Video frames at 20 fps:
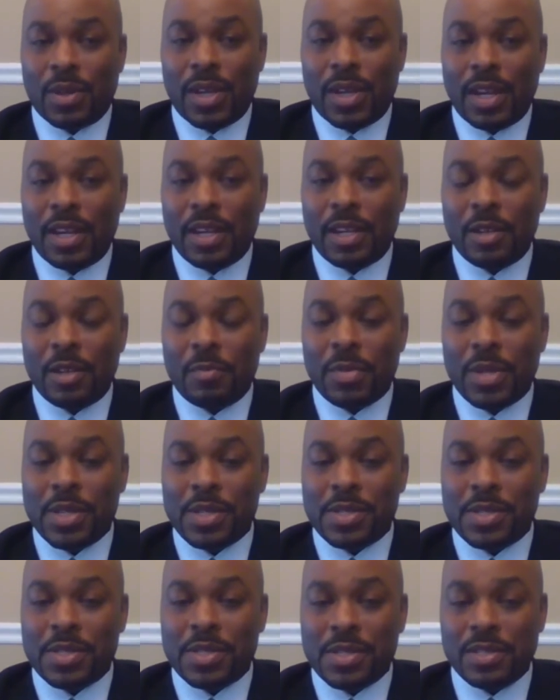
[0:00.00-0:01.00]
we're not in the
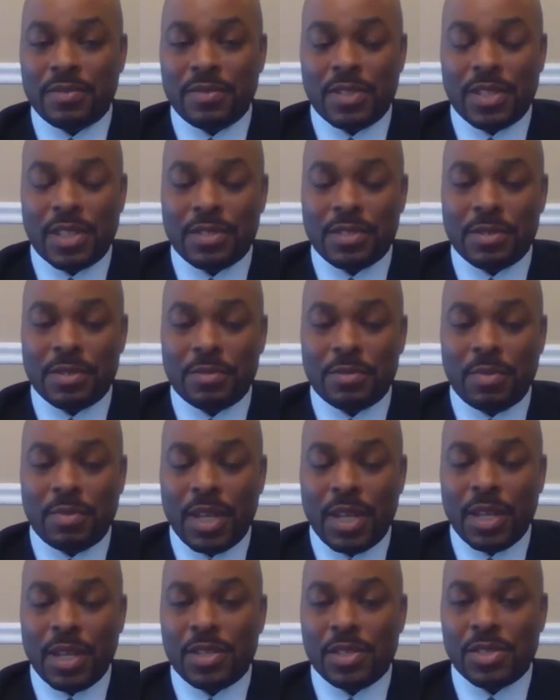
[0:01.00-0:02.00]
business of just
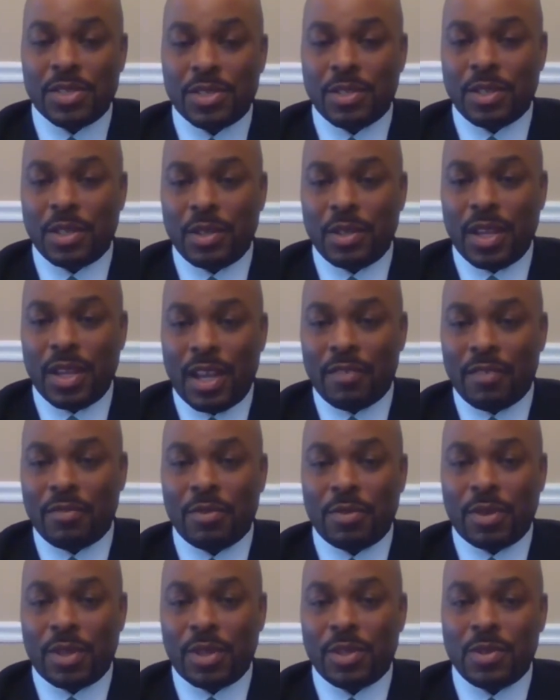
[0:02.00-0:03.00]
making sure that
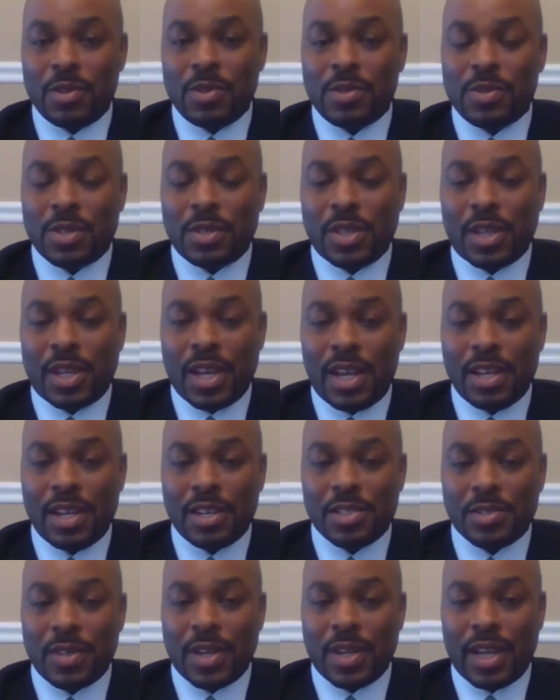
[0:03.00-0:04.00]
everyone who's on a
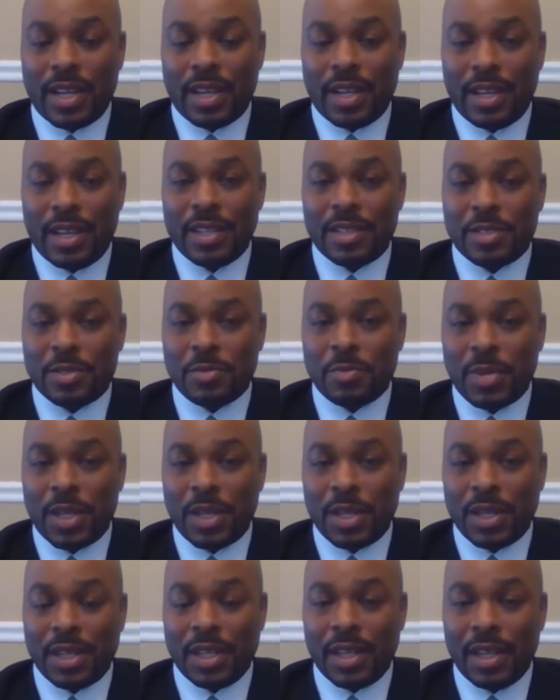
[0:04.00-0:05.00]
contract gets
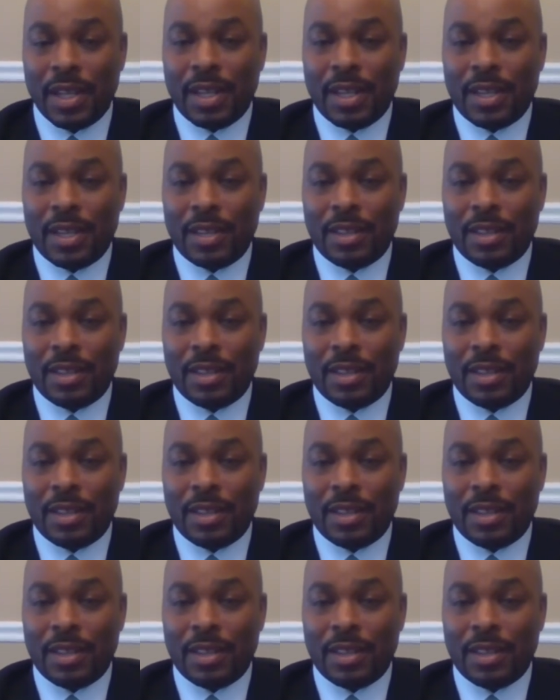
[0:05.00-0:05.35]
money.